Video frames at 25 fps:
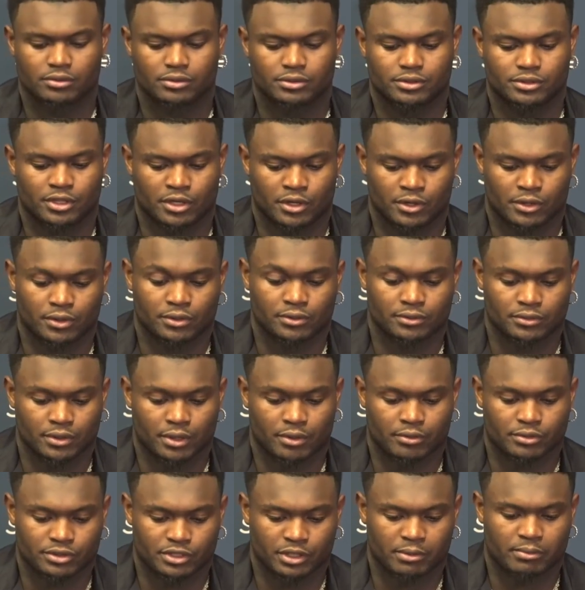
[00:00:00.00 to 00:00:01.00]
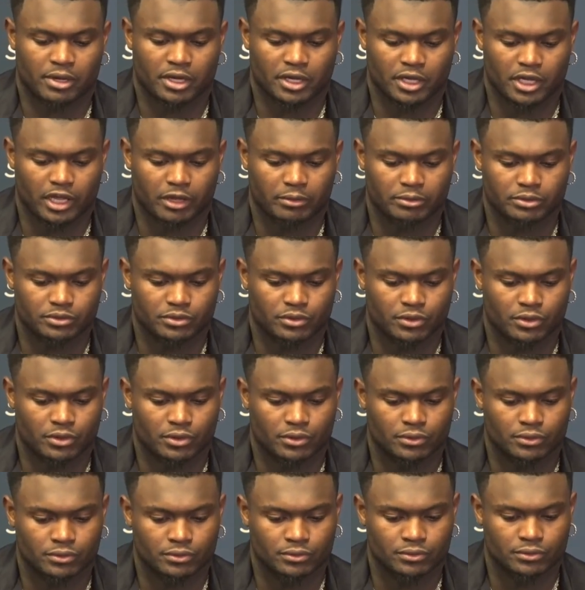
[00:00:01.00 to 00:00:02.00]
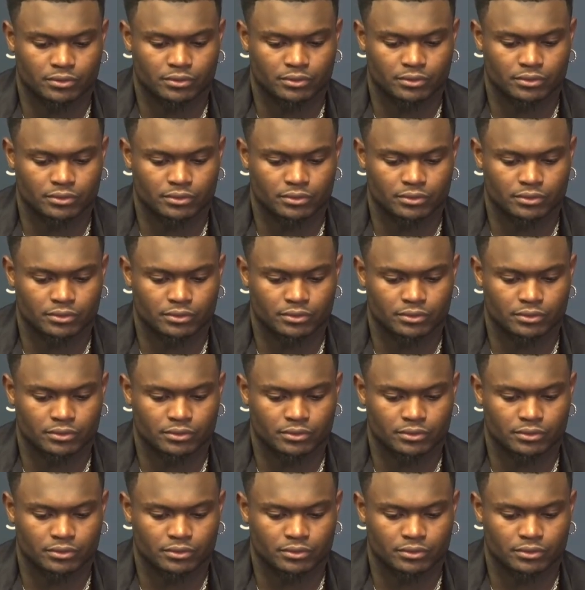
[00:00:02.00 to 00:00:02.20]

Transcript: so I would say my game has grown